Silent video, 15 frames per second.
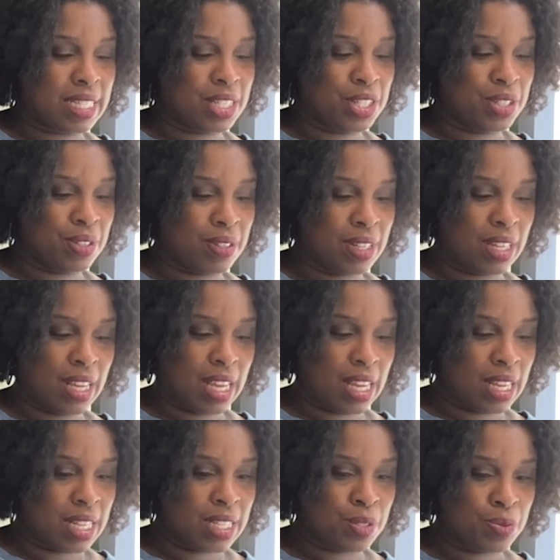the two the
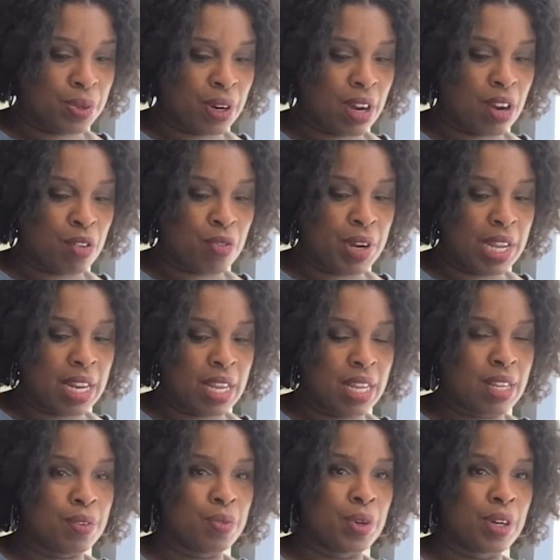kids were
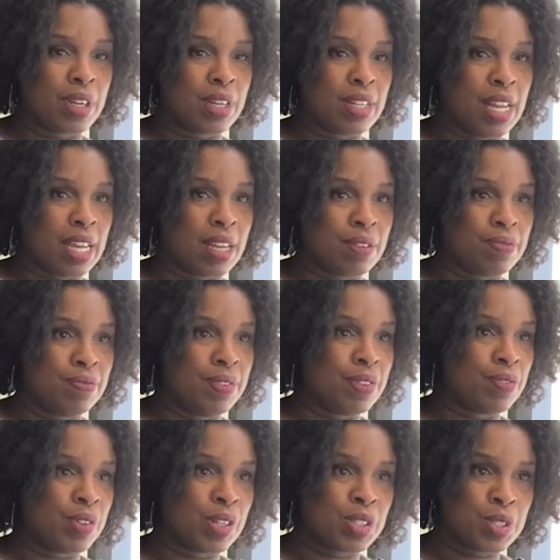already were like
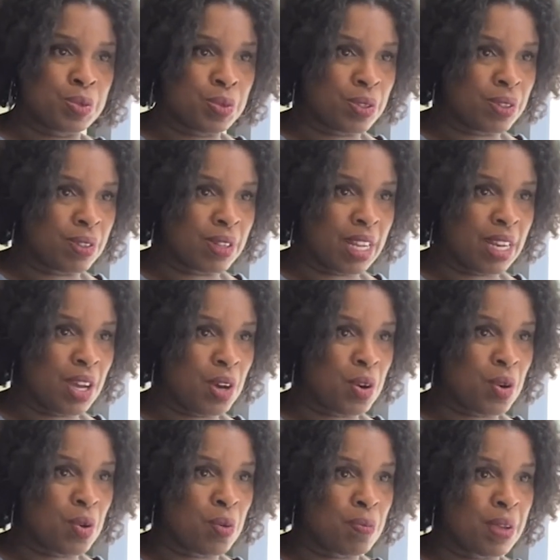virtual at
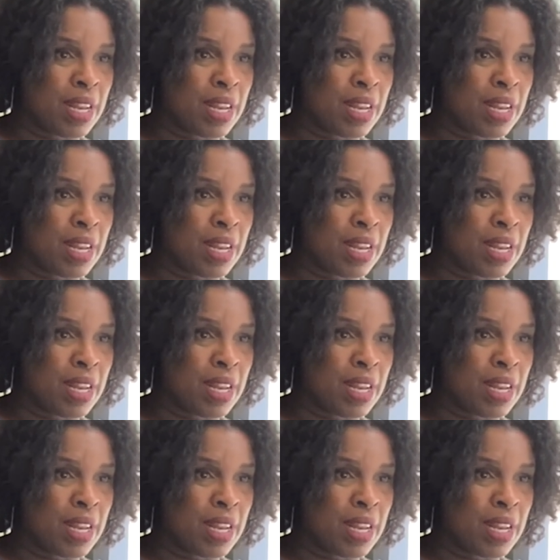home,